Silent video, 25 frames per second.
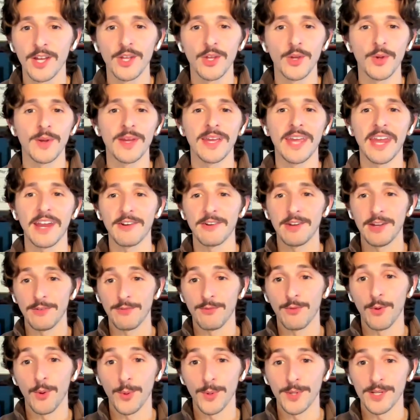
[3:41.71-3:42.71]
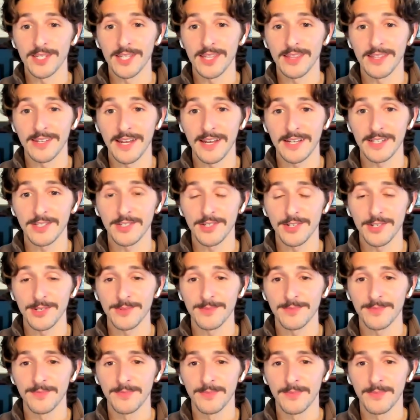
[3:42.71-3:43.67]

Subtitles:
you can carry it forward to the next year.